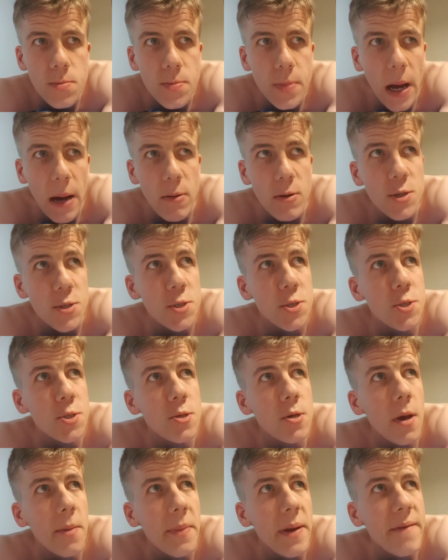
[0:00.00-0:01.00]
That was
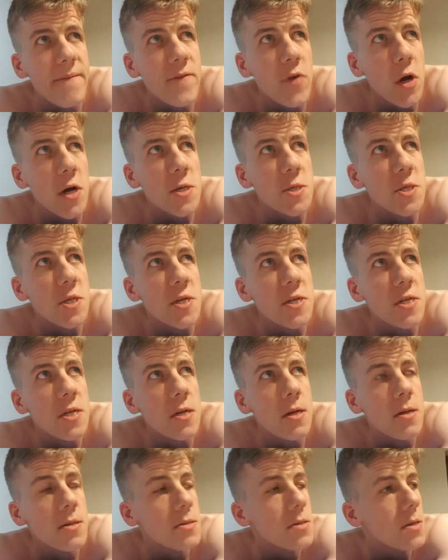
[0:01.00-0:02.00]
a bit feisty
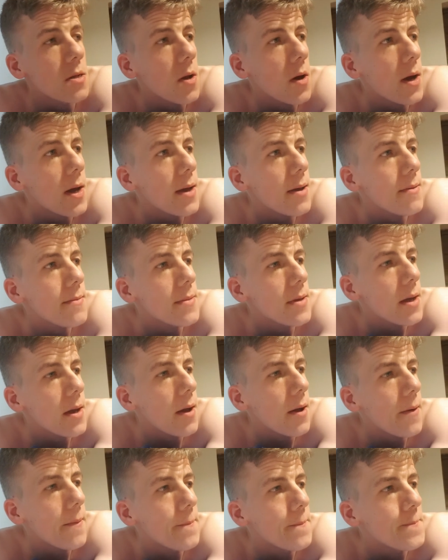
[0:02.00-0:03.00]
t- tonight,
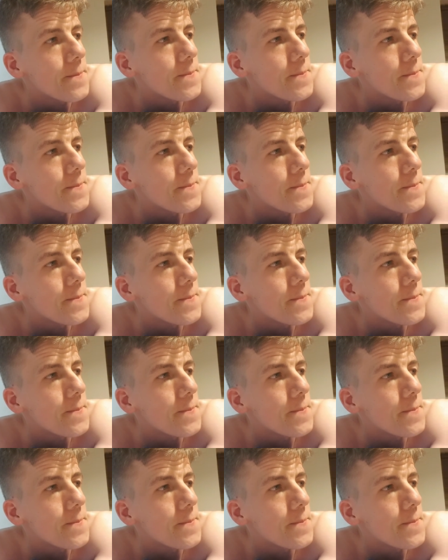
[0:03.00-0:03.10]
yeah.